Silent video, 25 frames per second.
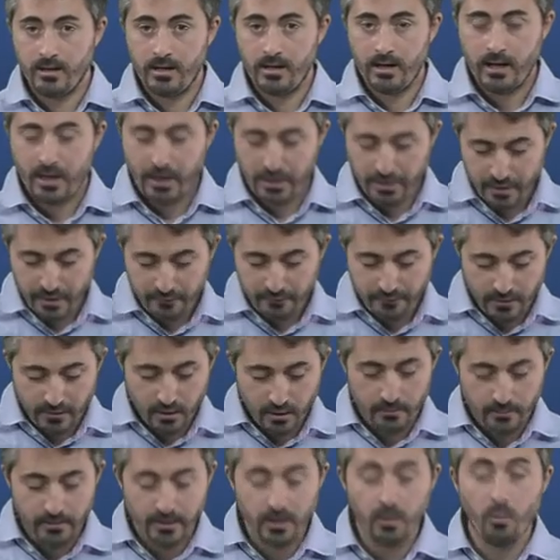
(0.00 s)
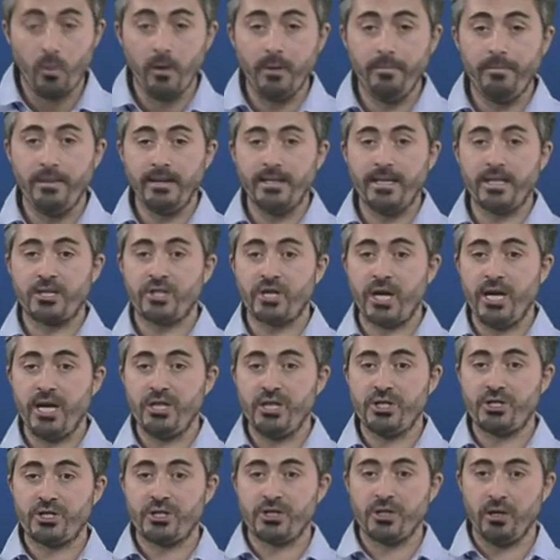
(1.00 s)
A third phenomenon will be the
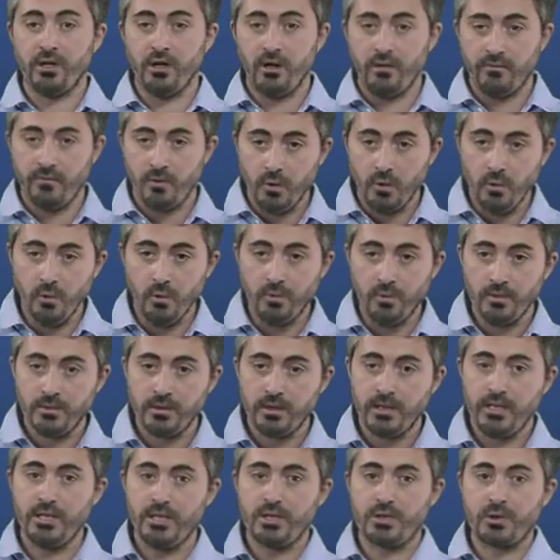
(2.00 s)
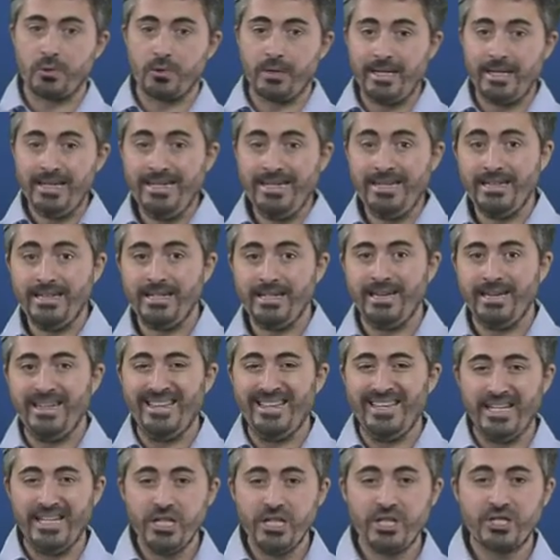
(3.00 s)
change of U into I in
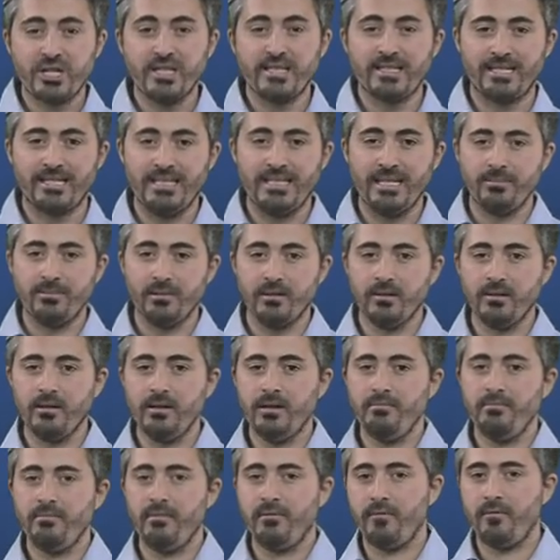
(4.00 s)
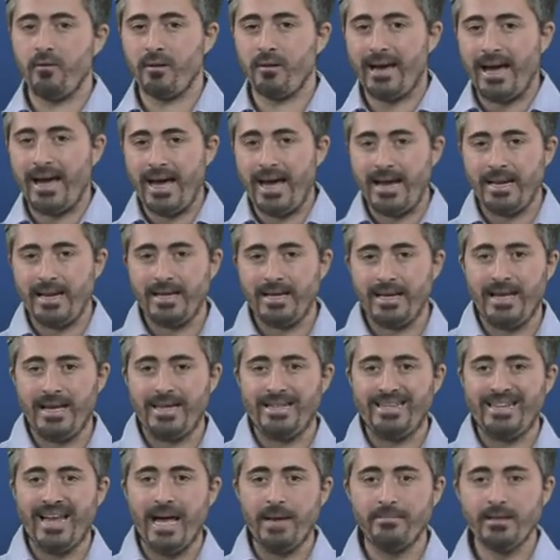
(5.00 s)
initial syllable before L
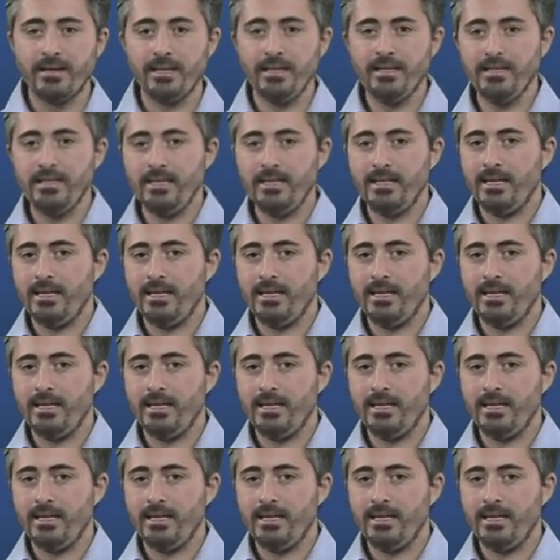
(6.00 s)
and labial,